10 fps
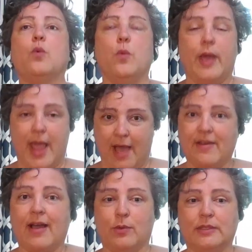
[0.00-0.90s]
we
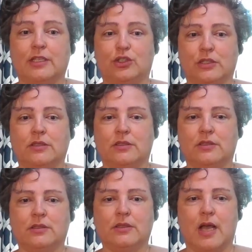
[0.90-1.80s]
have
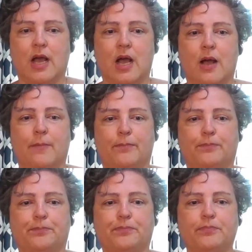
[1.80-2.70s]
acquisitions.
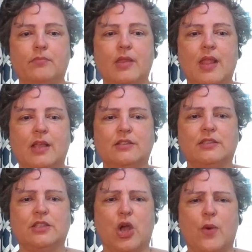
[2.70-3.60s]
Um,
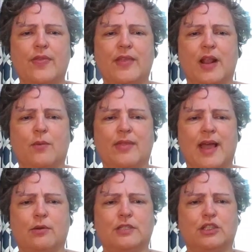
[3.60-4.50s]
so, and then with
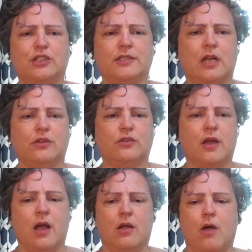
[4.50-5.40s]
acquisitions, I'll,
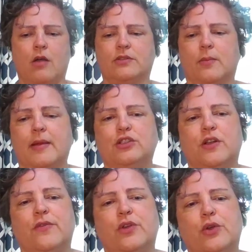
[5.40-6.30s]
I'll also
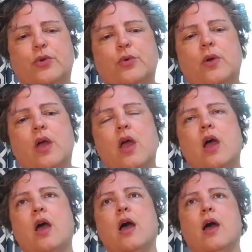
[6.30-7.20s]
mention a few
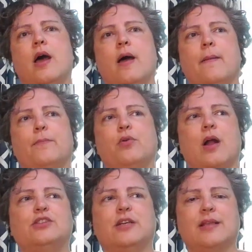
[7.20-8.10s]
uh,
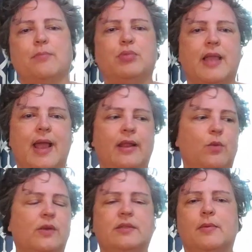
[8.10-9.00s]
projects I'm
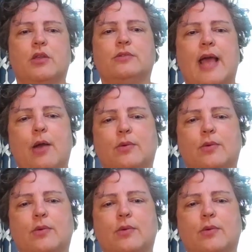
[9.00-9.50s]
planning with some of those